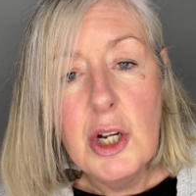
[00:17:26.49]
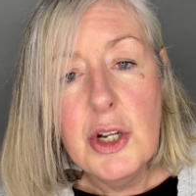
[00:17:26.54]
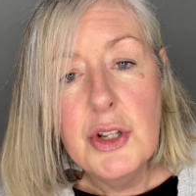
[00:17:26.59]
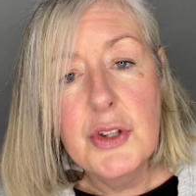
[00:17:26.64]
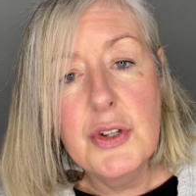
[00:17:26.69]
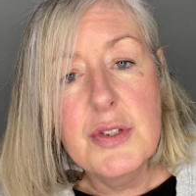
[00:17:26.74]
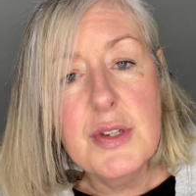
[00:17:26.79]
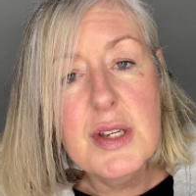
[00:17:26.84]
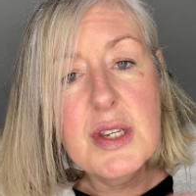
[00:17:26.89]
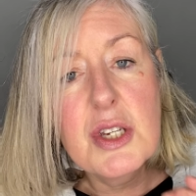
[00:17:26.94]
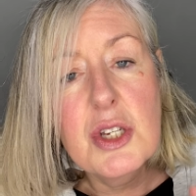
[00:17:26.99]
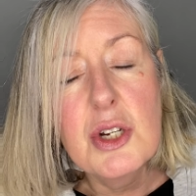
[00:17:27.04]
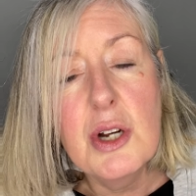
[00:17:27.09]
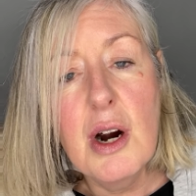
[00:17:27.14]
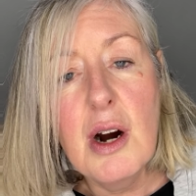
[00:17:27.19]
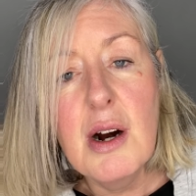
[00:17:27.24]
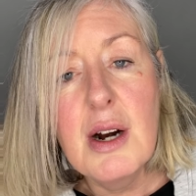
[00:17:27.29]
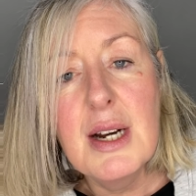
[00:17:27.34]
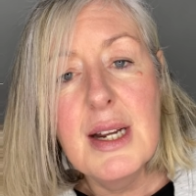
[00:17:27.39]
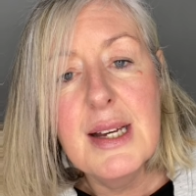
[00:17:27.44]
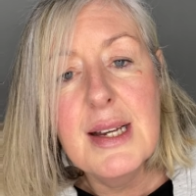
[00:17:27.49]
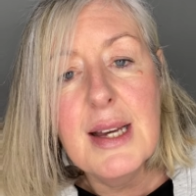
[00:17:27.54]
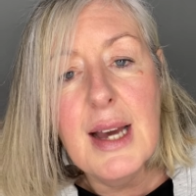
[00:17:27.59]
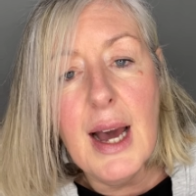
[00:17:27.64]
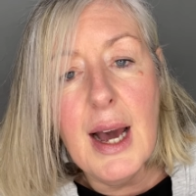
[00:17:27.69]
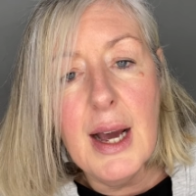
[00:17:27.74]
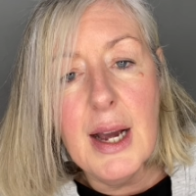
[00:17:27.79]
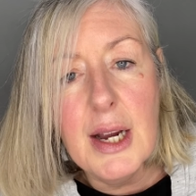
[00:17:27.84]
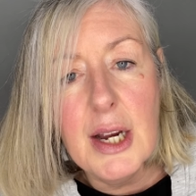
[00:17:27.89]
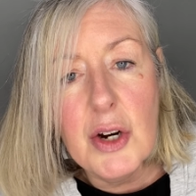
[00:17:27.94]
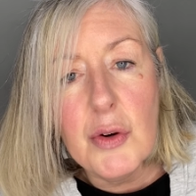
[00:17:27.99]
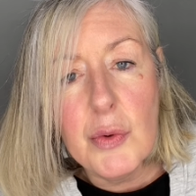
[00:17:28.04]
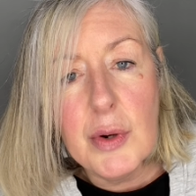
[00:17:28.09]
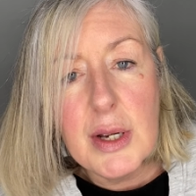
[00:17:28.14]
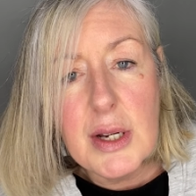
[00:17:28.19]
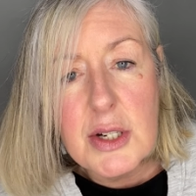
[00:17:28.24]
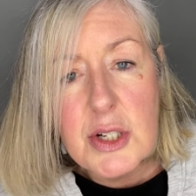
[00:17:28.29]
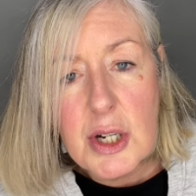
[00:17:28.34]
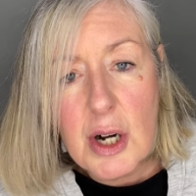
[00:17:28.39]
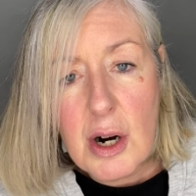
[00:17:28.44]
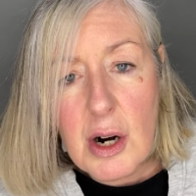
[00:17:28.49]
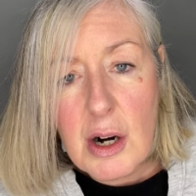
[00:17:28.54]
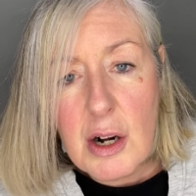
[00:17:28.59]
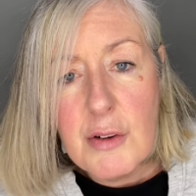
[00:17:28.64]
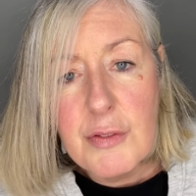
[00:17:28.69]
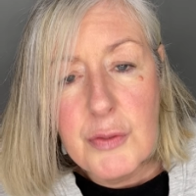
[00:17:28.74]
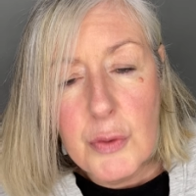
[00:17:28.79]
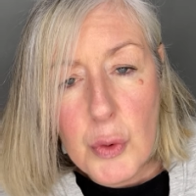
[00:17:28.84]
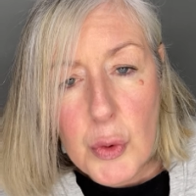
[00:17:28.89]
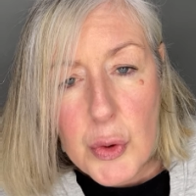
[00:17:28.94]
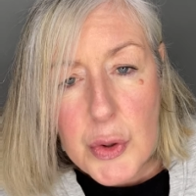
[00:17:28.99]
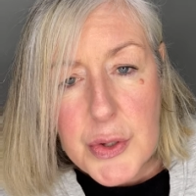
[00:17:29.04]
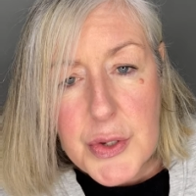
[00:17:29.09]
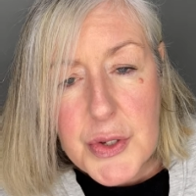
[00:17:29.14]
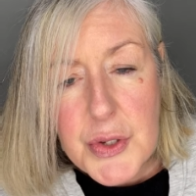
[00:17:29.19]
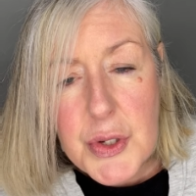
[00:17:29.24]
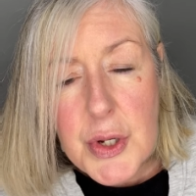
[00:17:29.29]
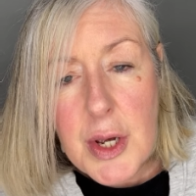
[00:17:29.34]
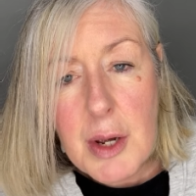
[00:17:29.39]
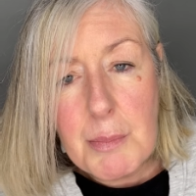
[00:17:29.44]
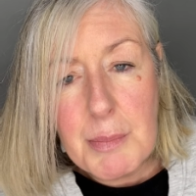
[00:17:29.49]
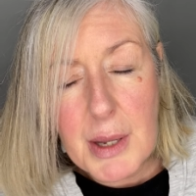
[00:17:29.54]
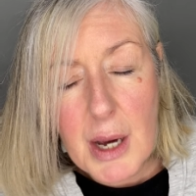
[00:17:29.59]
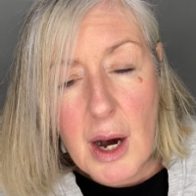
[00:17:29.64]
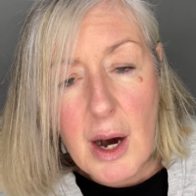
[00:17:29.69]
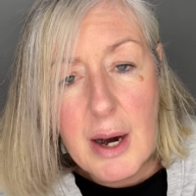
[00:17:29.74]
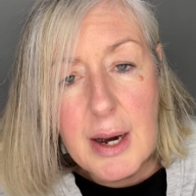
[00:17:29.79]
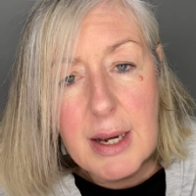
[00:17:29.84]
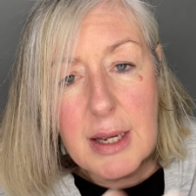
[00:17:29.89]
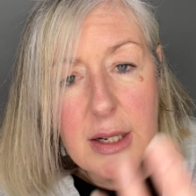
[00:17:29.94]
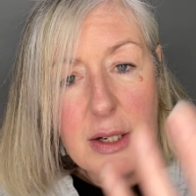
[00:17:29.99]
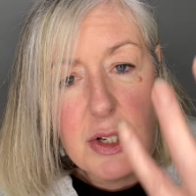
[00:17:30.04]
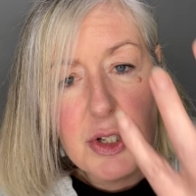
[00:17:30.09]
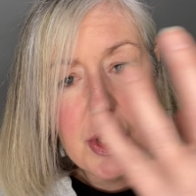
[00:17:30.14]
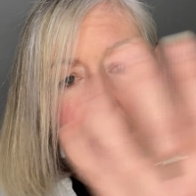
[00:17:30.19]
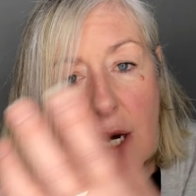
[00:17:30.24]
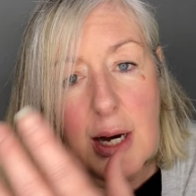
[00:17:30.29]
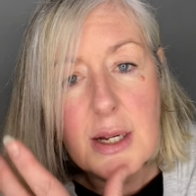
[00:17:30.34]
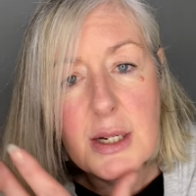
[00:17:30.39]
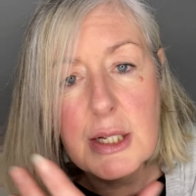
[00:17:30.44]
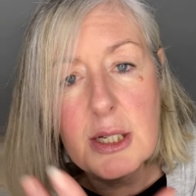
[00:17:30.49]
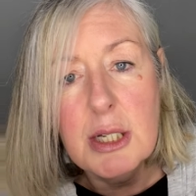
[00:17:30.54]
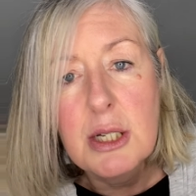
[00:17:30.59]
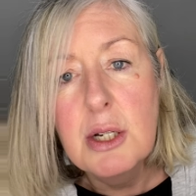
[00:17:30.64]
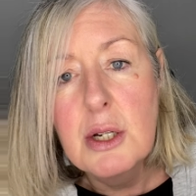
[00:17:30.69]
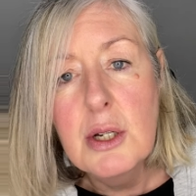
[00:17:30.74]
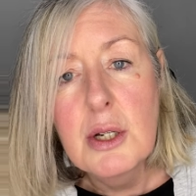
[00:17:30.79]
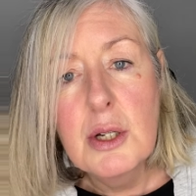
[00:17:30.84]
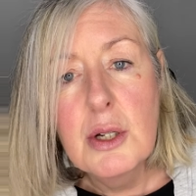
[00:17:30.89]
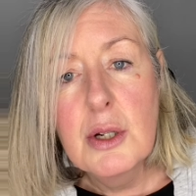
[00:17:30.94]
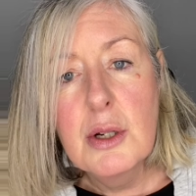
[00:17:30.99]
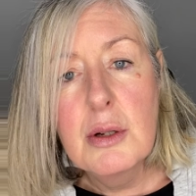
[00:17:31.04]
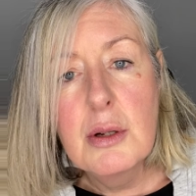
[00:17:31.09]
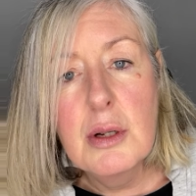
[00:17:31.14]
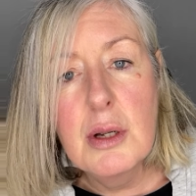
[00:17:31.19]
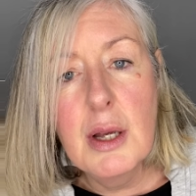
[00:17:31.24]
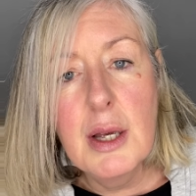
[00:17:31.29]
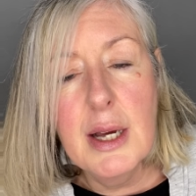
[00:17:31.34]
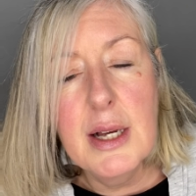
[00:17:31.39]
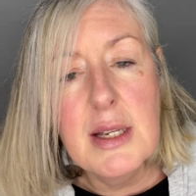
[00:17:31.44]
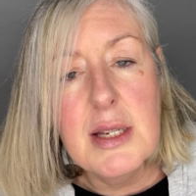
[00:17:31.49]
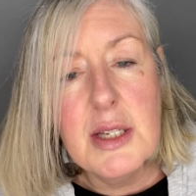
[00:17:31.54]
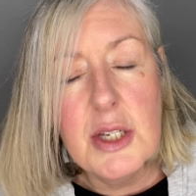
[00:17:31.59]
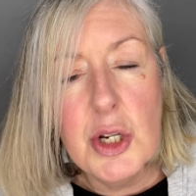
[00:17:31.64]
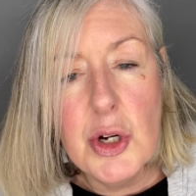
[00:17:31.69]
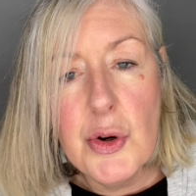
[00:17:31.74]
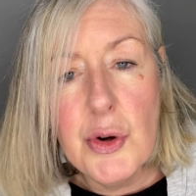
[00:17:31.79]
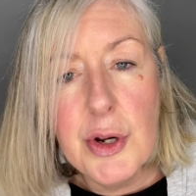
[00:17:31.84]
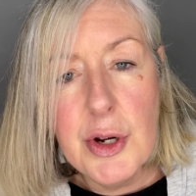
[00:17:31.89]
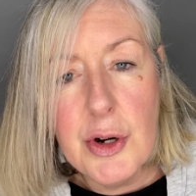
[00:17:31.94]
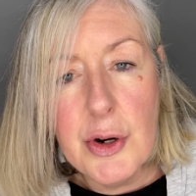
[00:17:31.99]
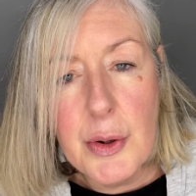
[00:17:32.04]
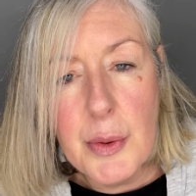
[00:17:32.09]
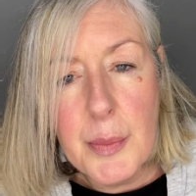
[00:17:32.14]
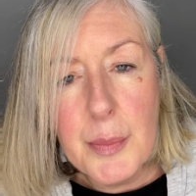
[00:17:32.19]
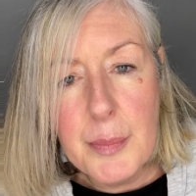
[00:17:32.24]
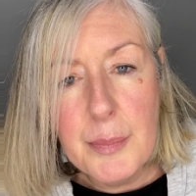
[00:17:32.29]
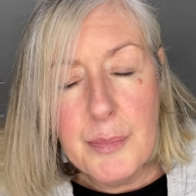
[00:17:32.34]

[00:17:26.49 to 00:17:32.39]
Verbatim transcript: There's a snarling, angry, dark force behind that exterior